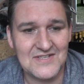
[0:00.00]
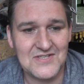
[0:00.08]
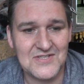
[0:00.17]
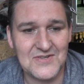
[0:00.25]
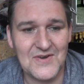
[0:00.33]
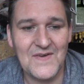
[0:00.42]

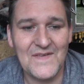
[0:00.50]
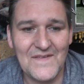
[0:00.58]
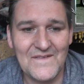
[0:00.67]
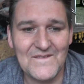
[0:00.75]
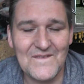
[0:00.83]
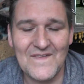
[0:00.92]
So
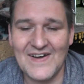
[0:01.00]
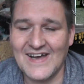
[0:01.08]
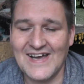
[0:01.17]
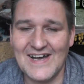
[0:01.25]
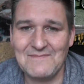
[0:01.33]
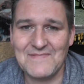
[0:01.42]
what
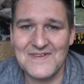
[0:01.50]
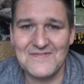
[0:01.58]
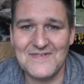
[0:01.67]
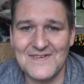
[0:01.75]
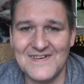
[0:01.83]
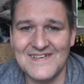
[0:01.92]

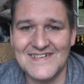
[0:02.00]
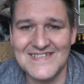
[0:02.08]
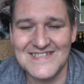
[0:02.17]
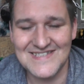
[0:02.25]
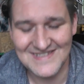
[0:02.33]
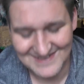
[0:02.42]
happened
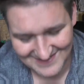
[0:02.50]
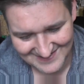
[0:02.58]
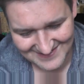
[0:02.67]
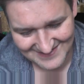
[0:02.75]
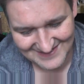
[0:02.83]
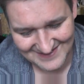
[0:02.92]
was,
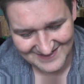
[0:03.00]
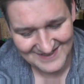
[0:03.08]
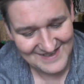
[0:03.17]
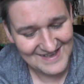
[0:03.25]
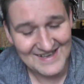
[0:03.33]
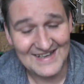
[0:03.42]

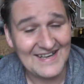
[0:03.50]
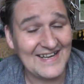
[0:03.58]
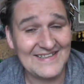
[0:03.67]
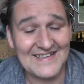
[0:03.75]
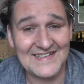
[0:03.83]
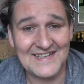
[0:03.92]

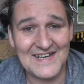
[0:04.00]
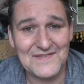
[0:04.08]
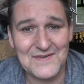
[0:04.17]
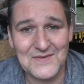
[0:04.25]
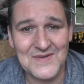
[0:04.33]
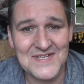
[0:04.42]
I had that
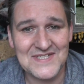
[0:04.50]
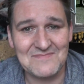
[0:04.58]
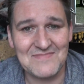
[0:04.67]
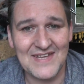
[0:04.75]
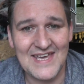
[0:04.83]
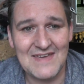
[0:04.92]
car for quite
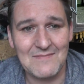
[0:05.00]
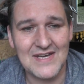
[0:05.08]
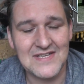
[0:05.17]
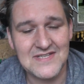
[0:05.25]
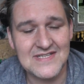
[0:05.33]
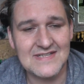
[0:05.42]
some time,
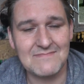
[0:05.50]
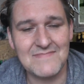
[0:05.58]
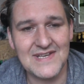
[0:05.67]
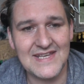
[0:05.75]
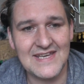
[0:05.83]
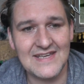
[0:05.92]
and
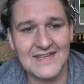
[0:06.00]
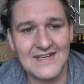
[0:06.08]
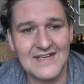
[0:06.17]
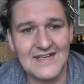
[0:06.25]
somebody